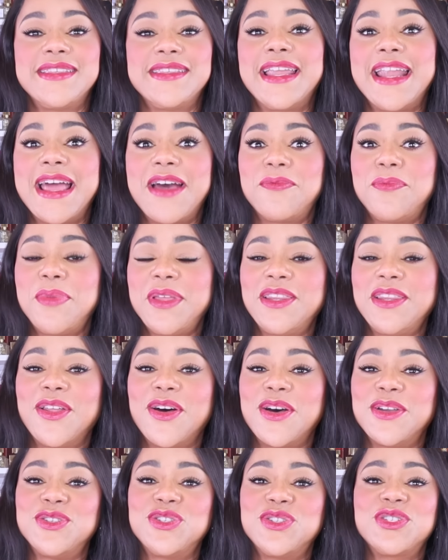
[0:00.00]
that have been
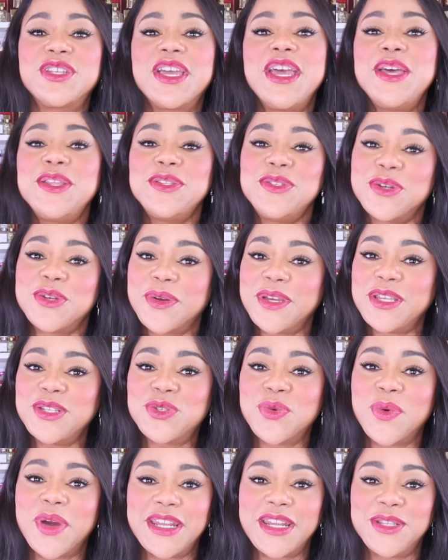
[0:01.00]
launched during
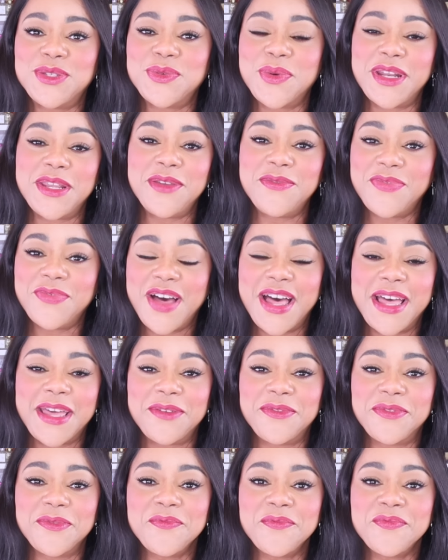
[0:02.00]
2025.